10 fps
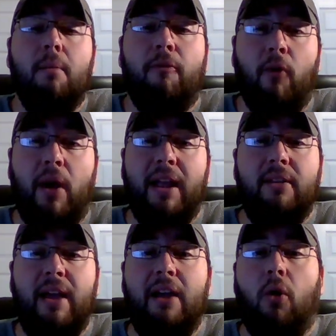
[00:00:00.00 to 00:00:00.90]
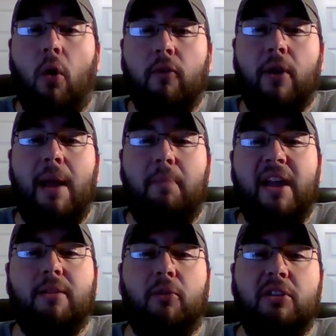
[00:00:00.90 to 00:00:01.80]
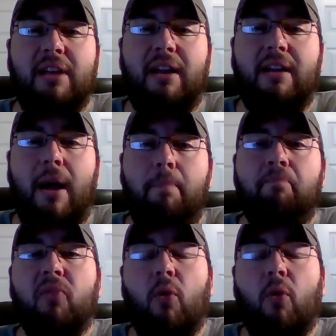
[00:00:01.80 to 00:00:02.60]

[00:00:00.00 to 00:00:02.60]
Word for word: Before I get into that, over at BangTheBook.com,